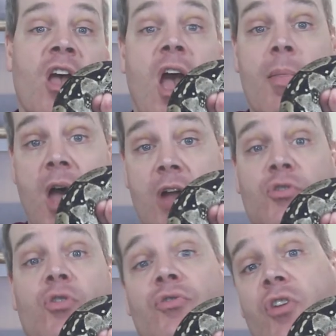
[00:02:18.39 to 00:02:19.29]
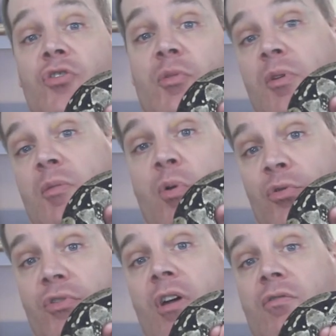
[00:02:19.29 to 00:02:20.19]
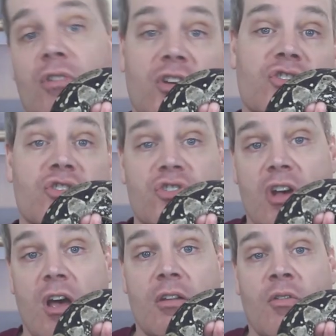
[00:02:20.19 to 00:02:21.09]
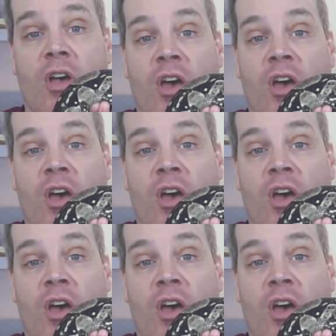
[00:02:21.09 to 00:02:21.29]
and that turns out to be the post-ovulation shed.